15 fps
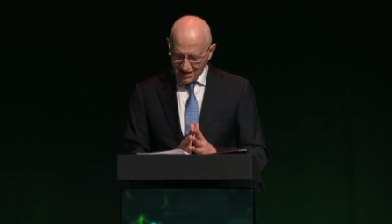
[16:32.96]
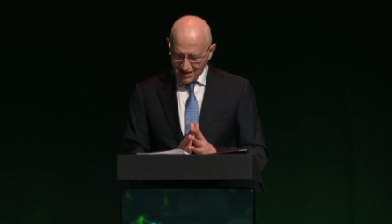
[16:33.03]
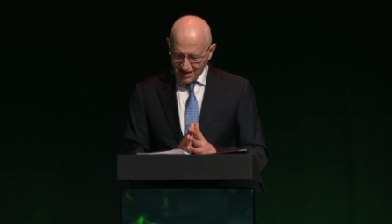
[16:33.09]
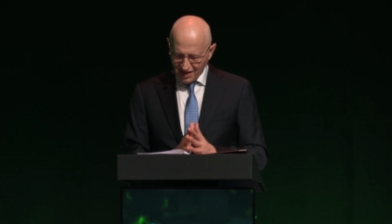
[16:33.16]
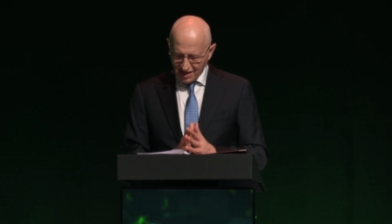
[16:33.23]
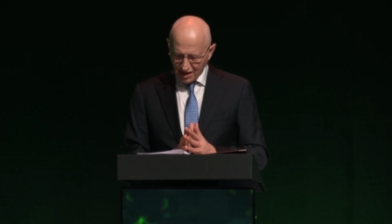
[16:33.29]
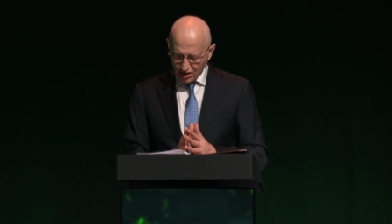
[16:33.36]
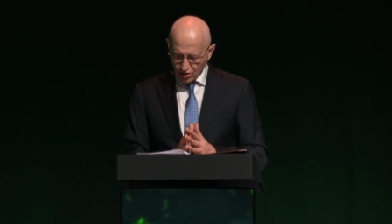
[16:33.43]

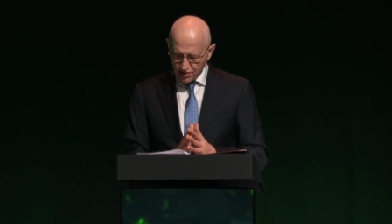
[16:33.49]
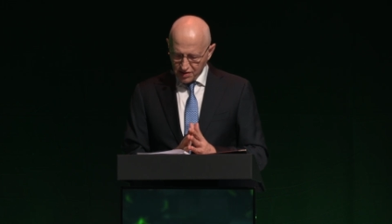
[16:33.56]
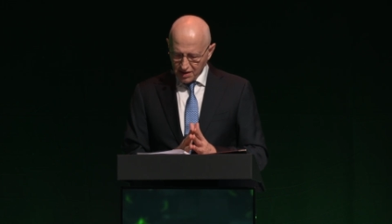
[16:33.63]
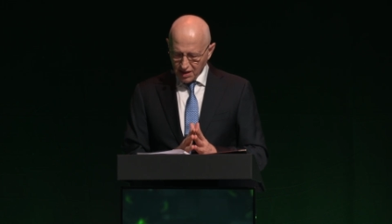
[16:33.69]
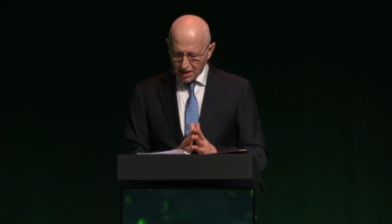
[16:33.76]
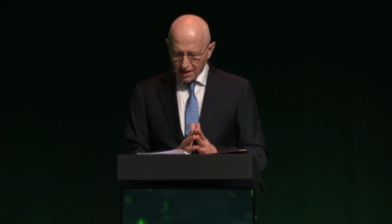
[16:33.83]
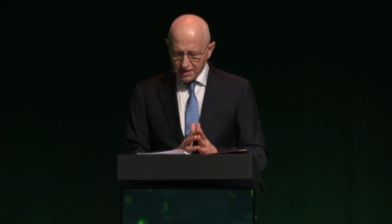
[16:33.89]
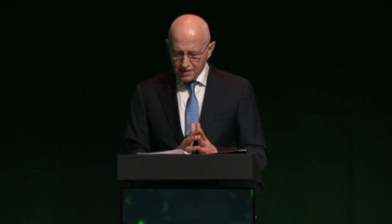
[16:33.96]
and across the
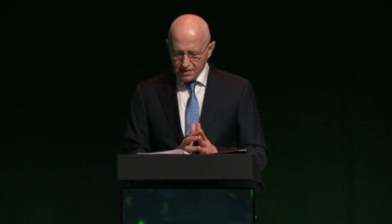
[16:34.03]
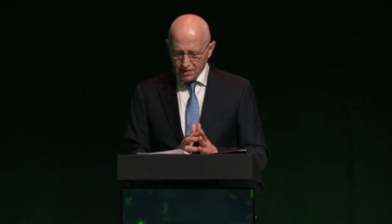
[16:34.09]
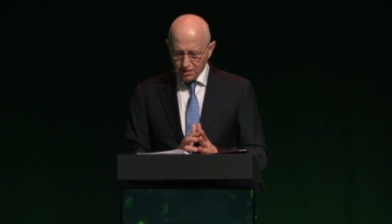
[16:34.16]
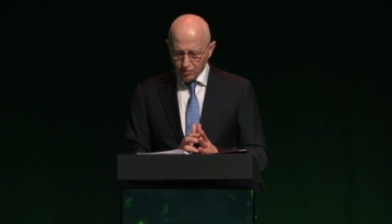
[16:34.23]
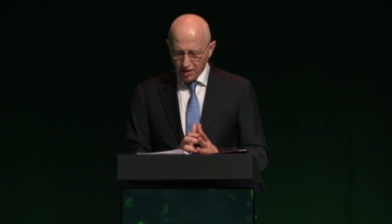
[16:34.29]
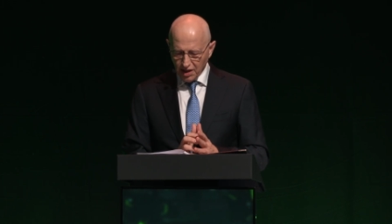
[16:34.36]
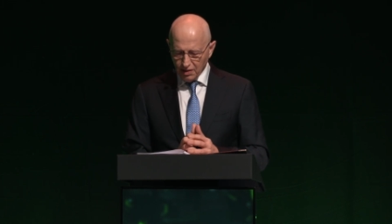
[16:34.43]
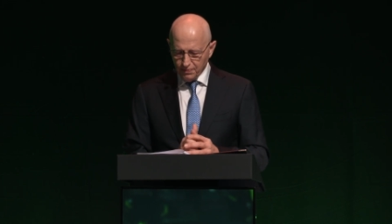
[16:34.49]
Alliance
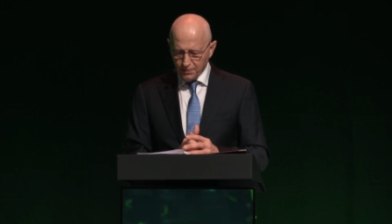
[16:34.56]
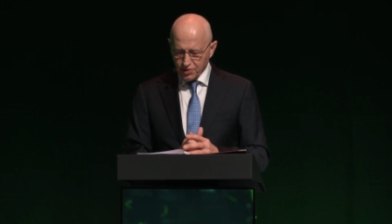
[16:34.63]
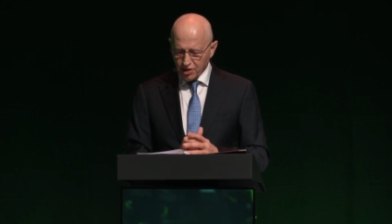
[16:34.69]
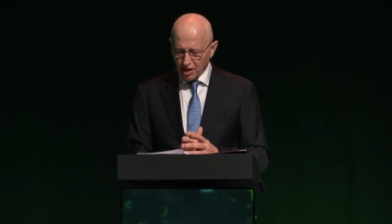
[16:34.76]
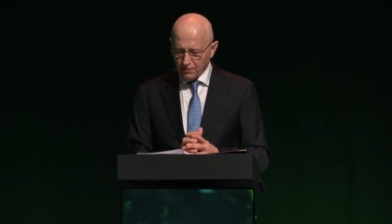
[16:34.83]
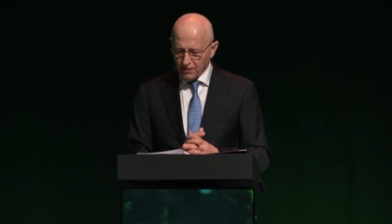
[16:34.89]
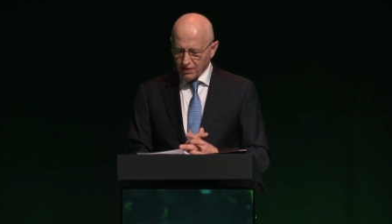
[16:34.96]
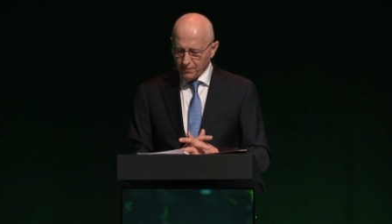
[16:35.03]
to help
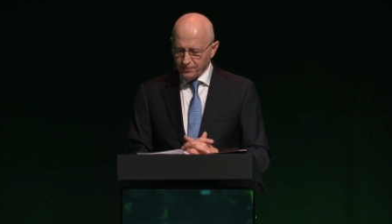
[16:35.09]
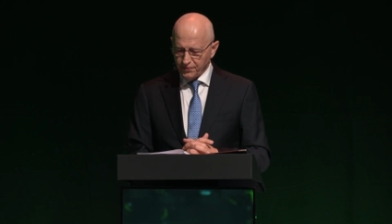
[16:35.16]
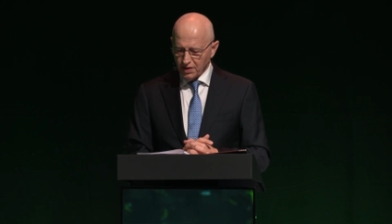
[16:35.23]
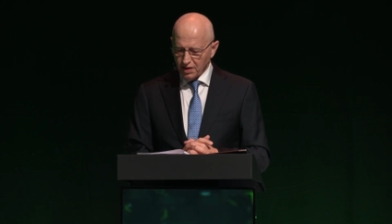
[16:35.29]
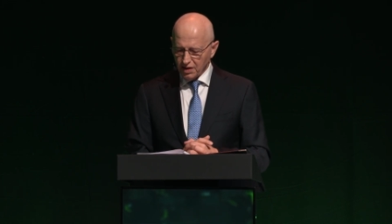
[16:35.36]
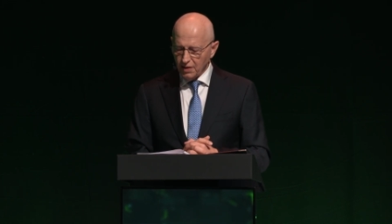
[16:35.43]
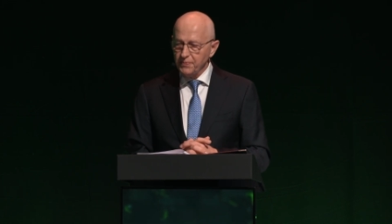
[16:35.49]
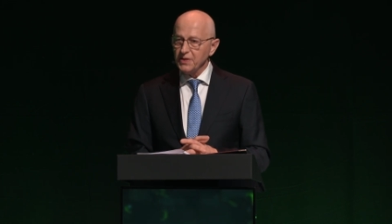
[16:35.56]
shape
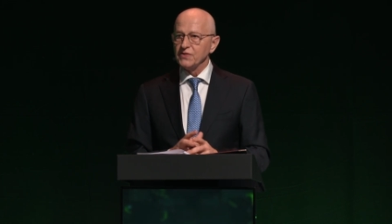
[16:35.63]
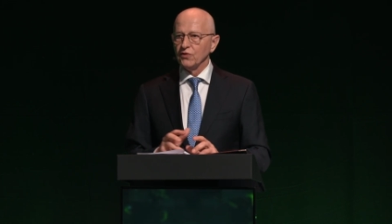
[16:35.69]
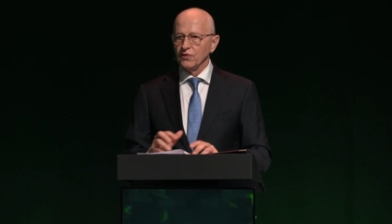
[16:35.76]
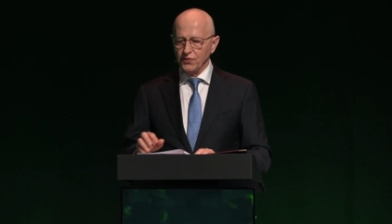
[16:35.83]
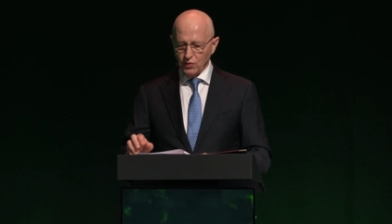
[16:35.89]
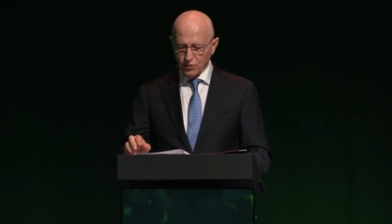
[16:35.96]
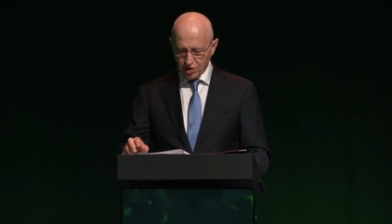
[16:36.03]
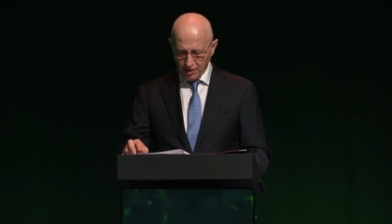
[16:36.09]
a peaceful
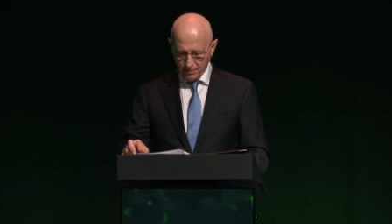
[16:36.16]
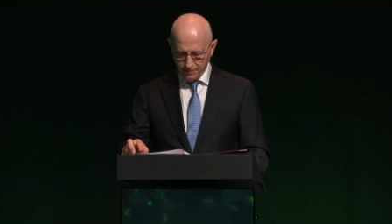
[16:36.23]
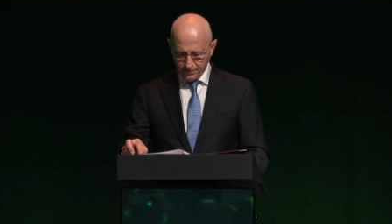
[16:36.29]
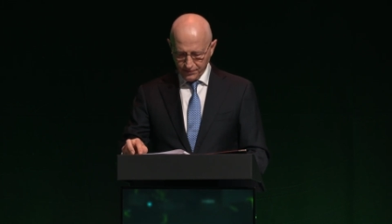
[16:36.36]
future.